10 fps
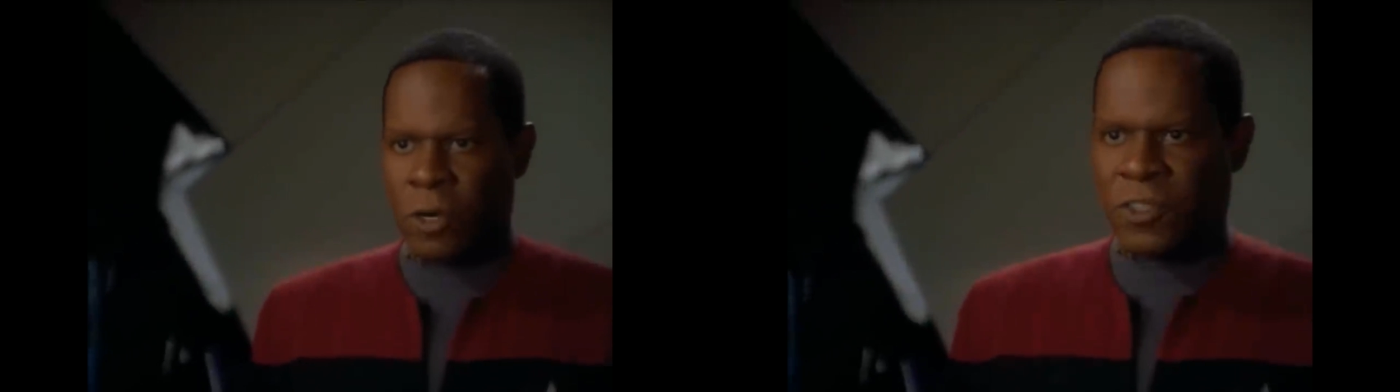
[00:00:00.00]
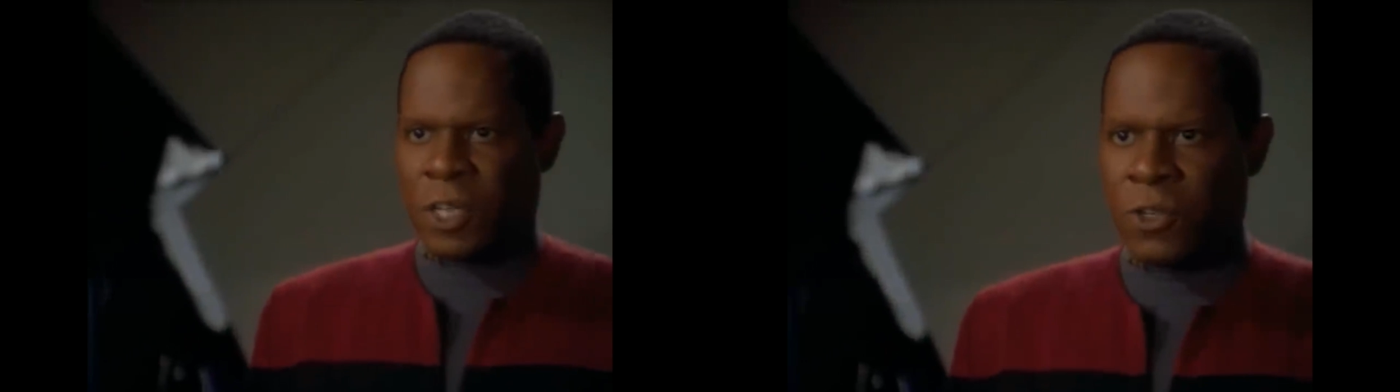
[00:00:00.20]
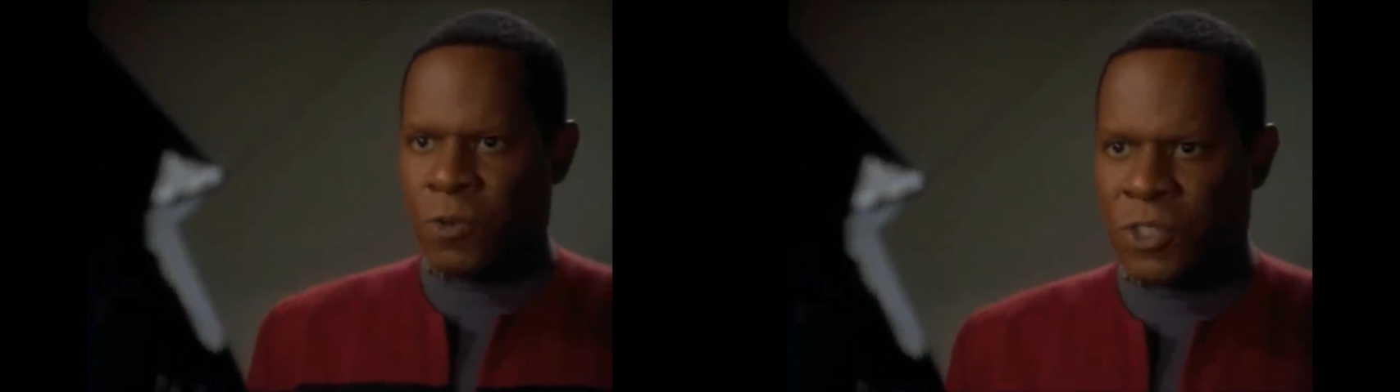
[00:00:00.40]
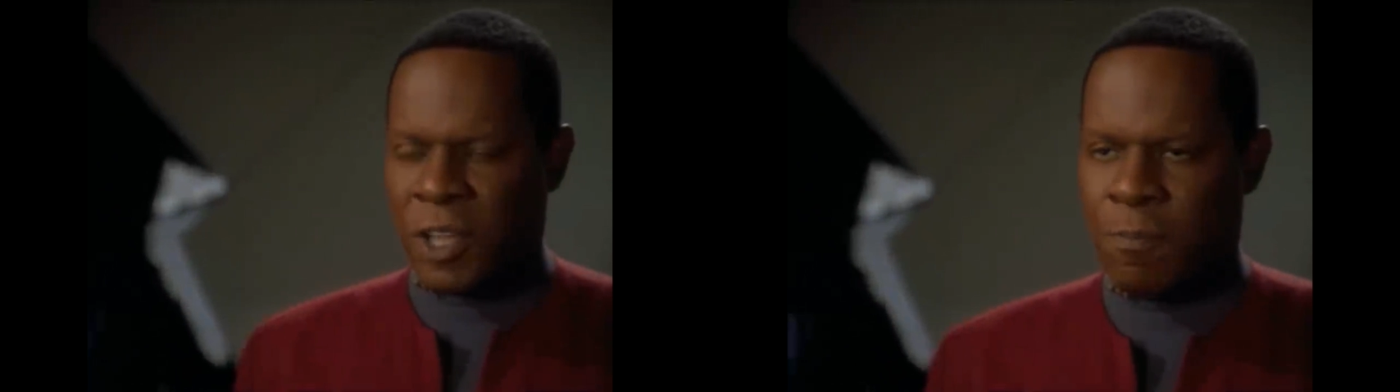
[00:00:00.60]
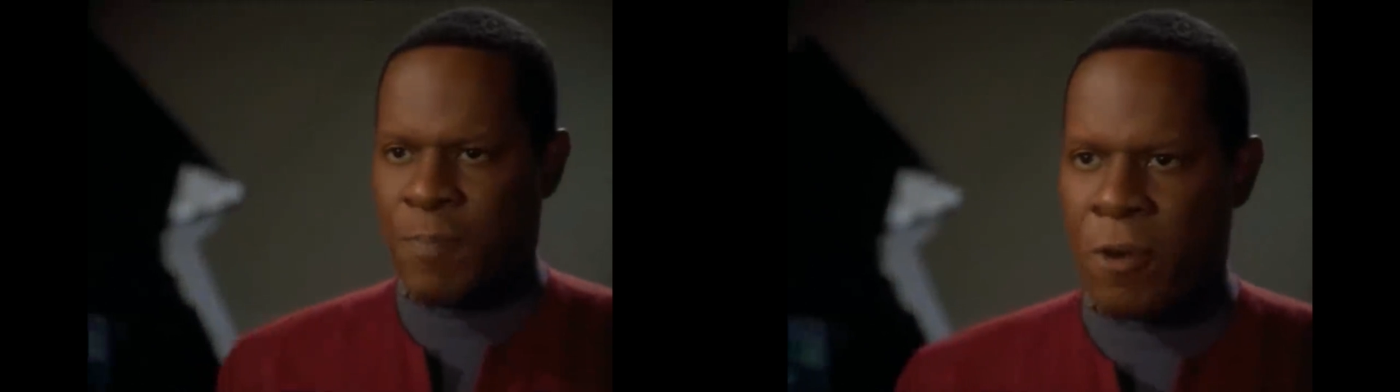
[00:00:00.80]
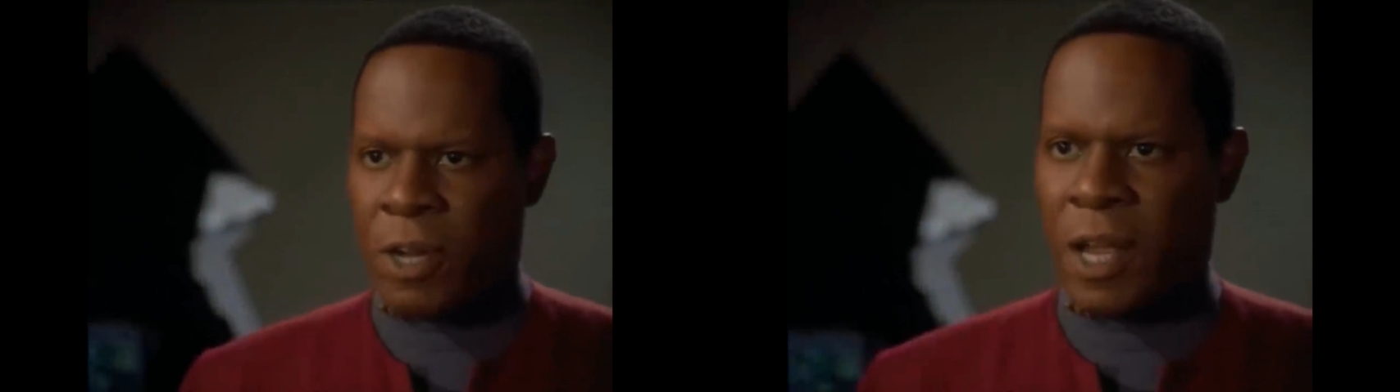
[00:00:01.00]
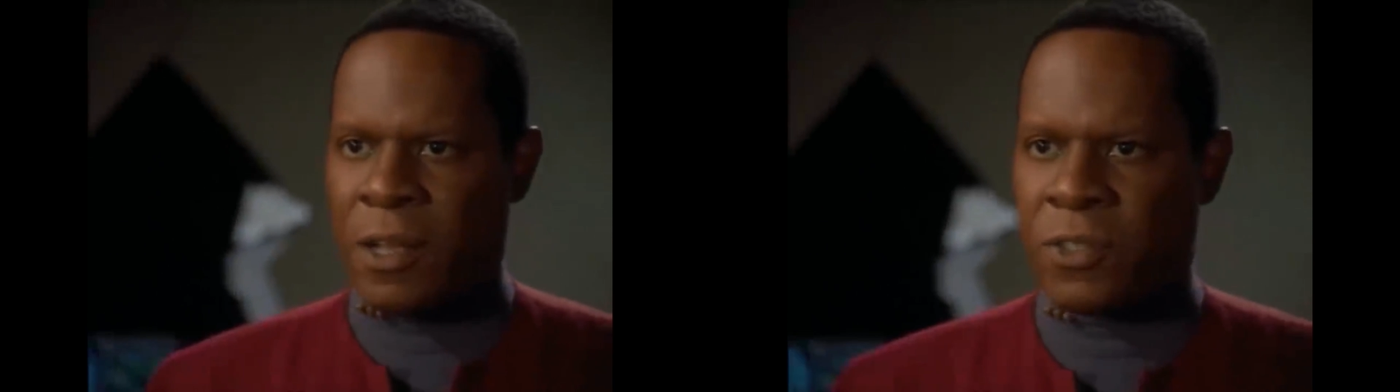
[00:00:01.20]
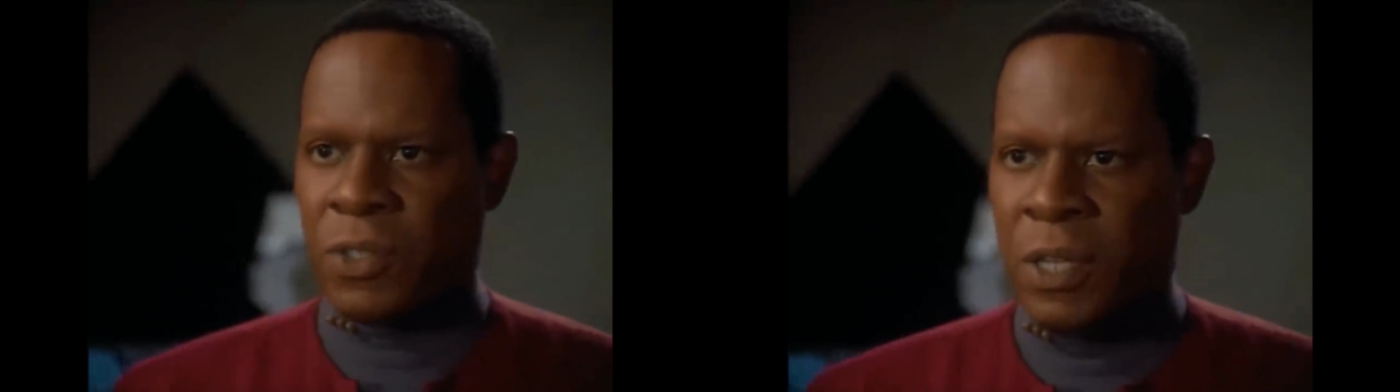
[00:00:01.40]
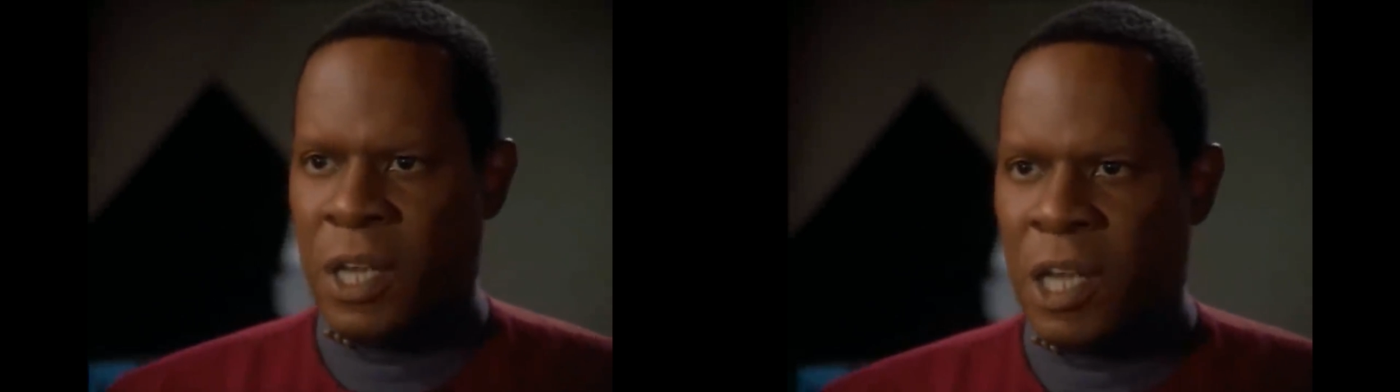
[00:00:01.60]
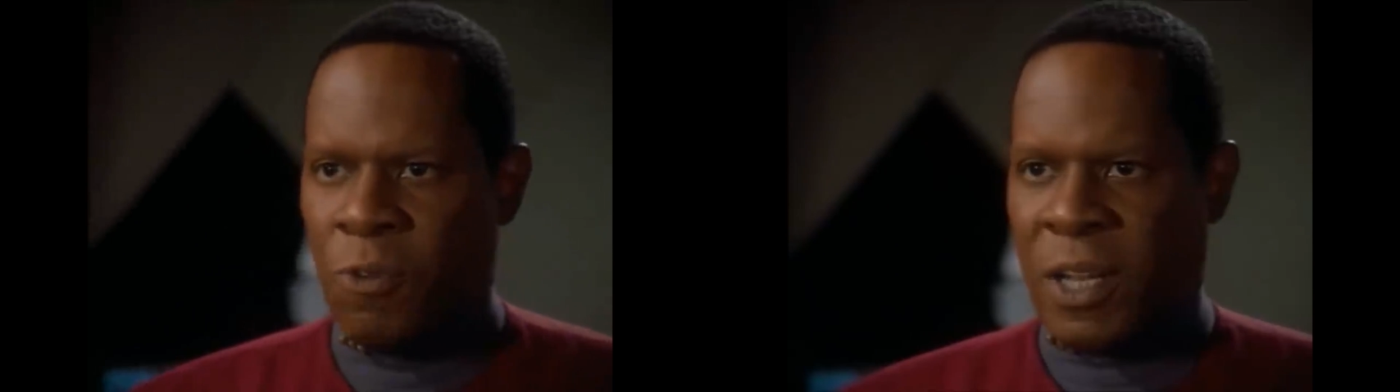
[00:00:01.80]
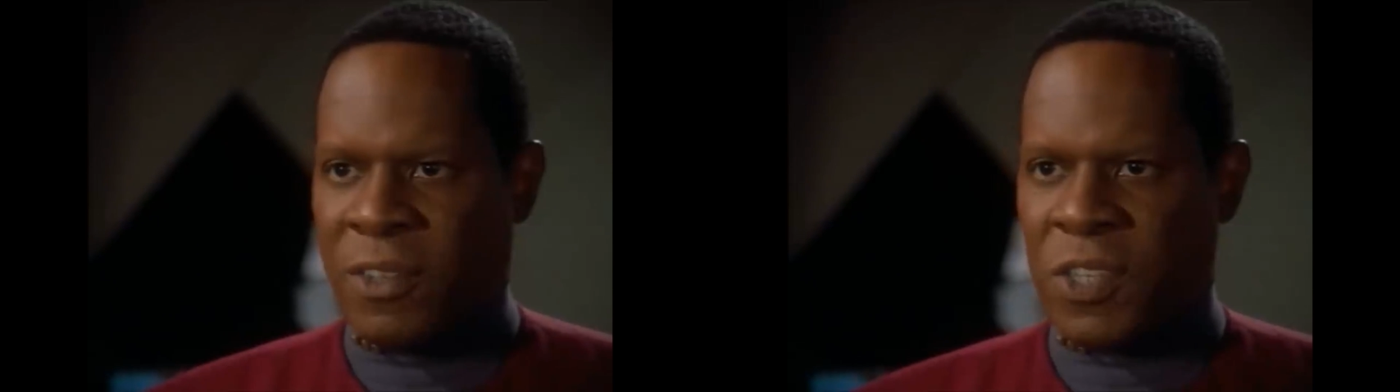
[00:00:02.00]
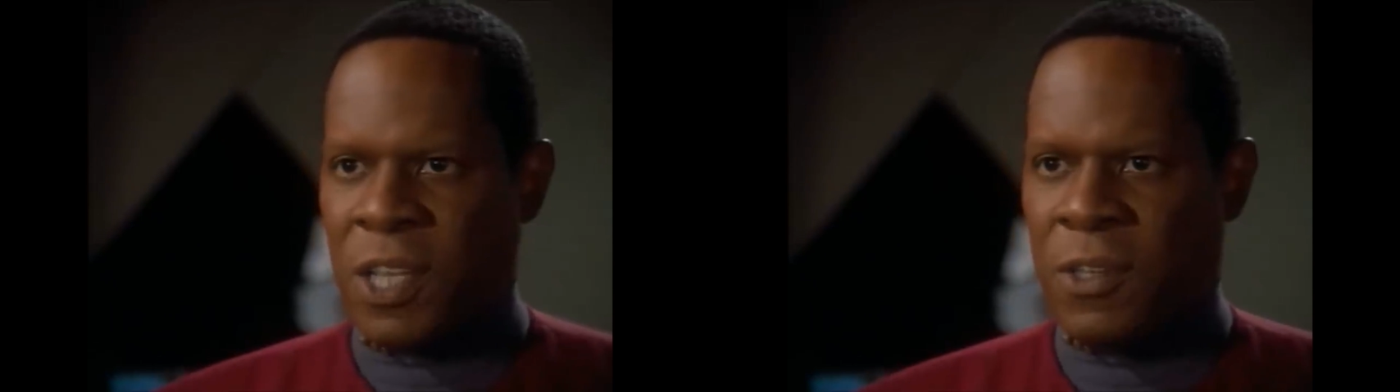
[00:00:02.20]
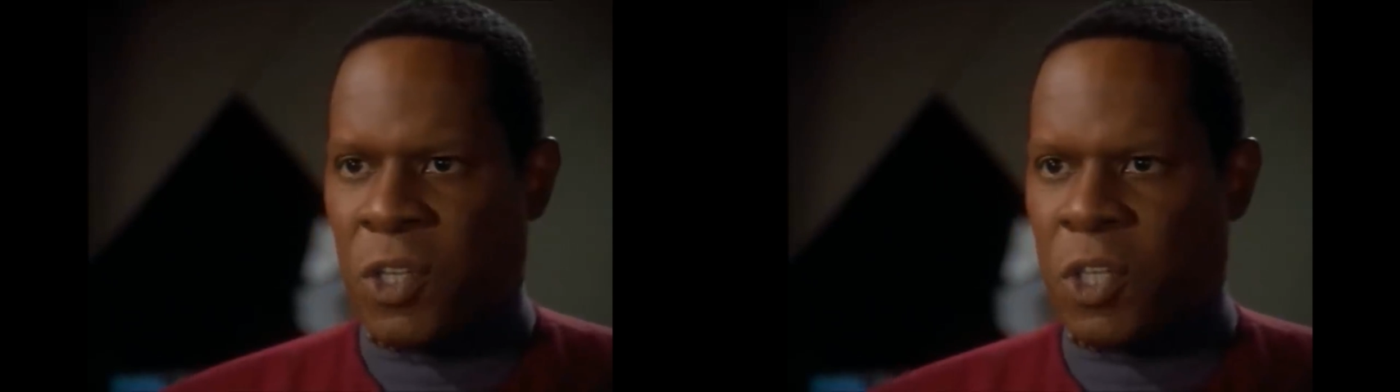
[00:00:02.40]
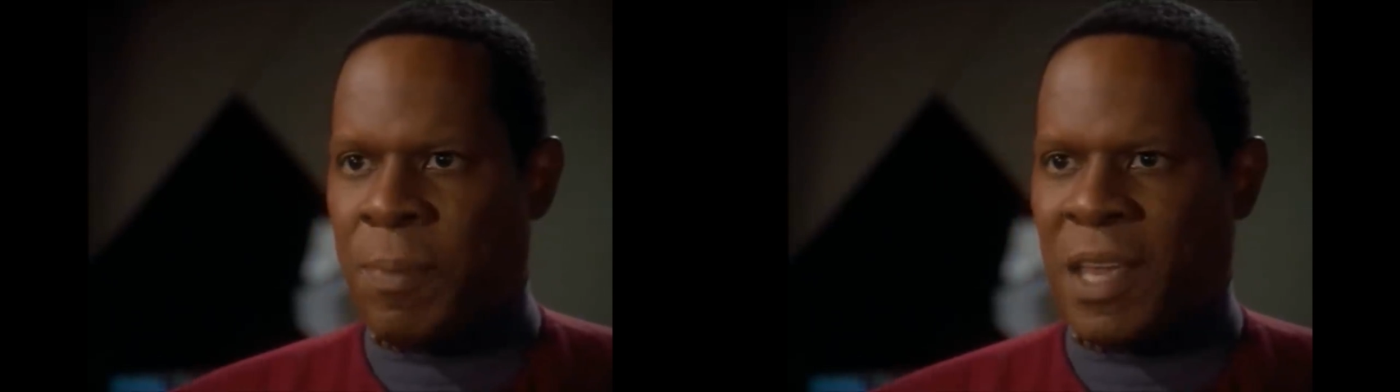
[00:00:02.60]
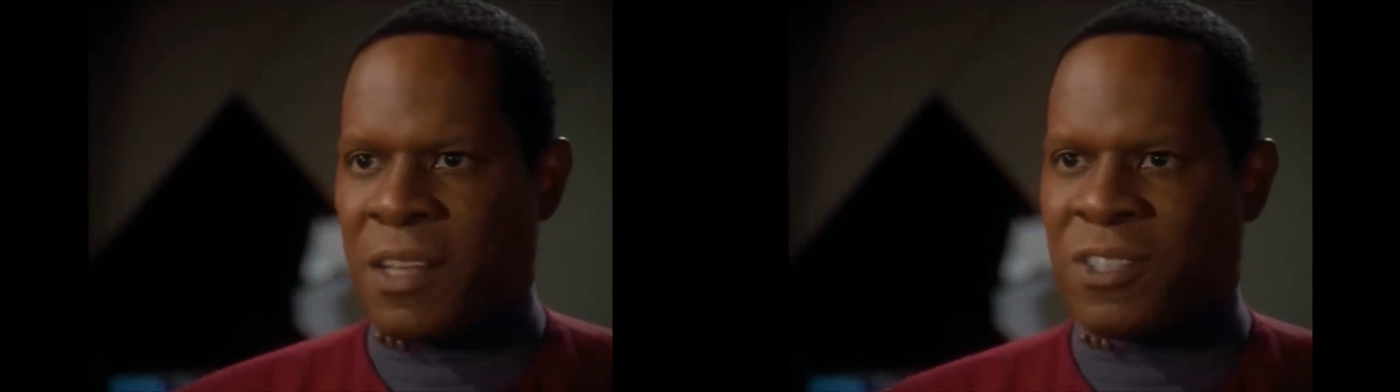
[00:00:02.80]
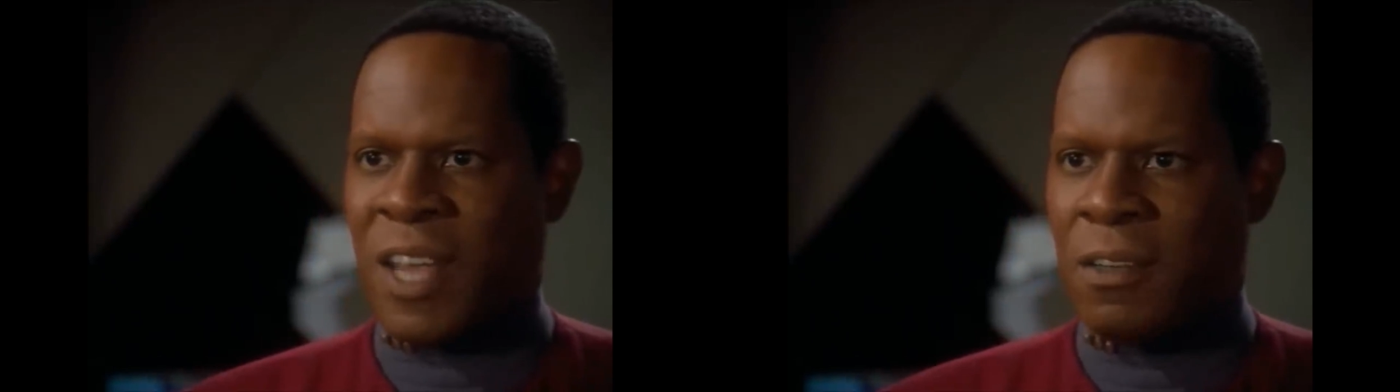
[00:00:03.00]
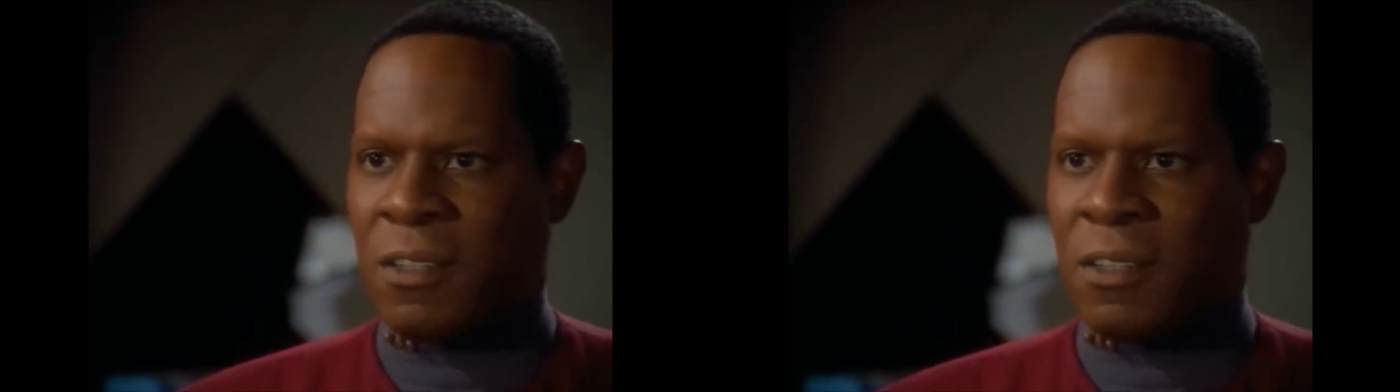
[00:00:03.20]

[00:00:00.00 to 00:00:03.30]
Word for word: headquarters and you see paradise. Well, it's easy to be a